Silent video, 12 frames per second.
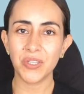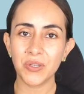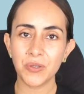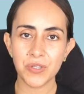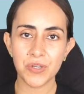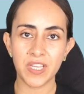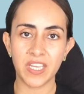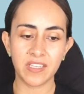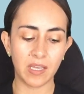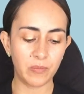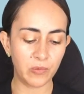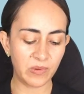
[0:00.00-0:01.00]
You should
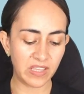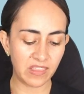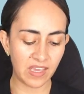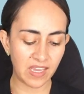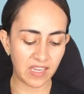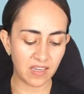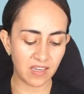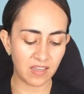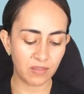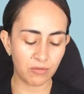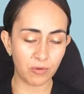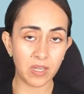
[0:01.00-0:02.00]
end up with
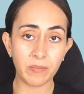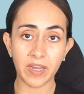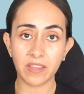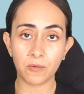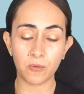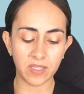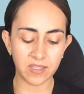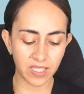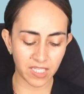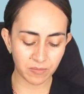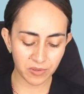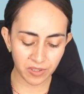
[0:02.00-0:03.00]
a 3x3
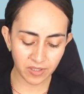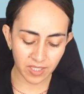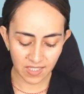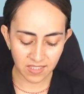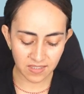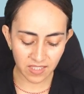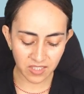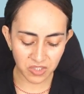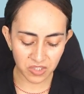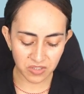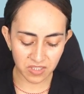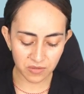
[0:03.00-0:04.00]
table and then
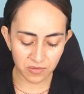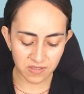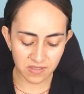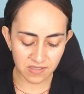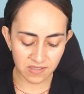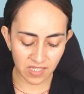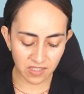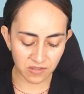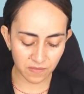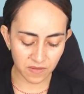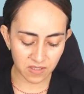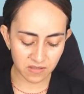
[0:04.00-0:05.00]
just increase the size
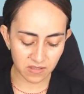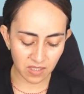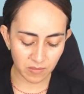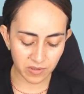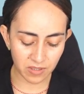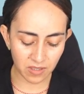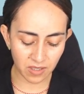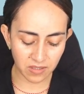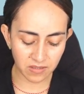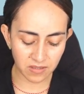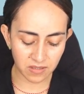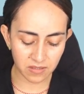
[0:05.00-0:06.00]
of this table
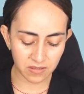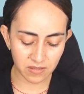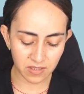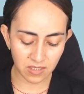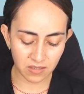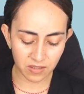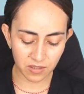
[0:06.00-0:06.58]
until it